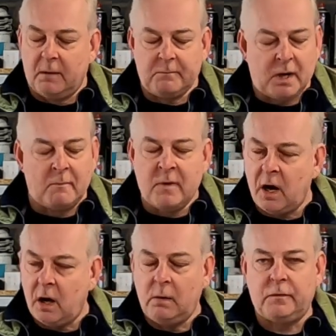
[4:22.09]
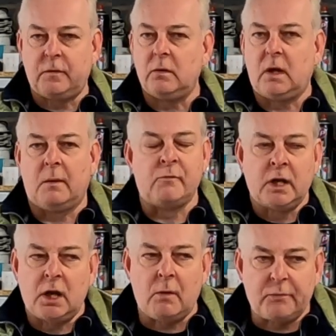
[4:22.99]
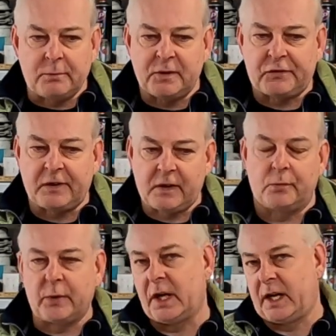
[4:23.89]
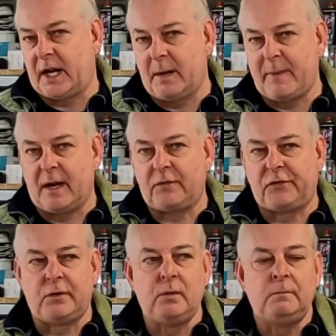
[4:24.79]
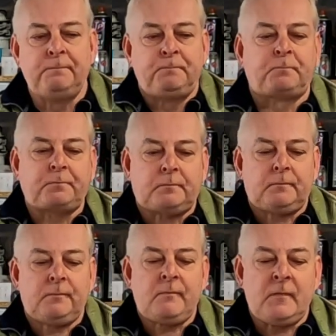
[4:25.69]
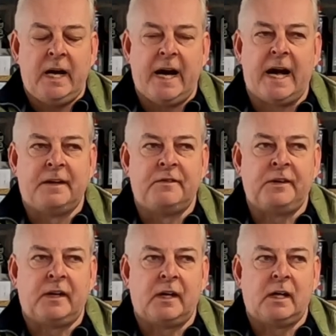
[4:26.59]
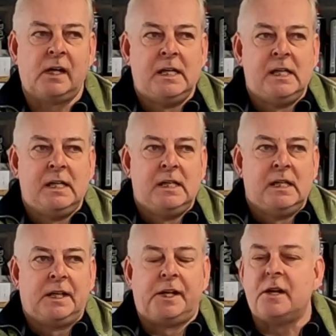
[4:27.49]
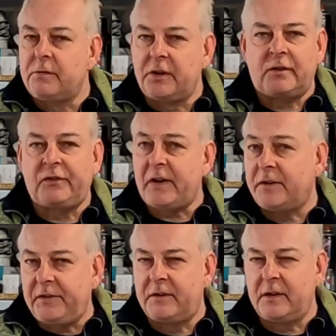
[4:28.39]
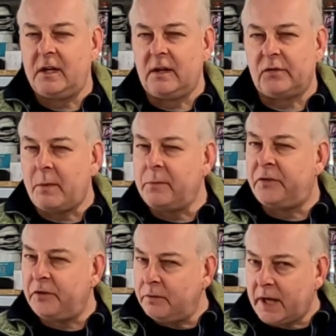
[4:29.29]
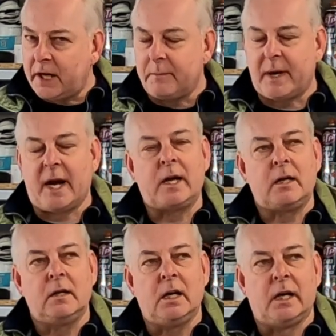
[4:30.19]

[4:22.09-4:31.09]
I'm hopeful, I'm really optimistic that we're going to get it back soon. And you know, the exciting thing is, when we do get it back,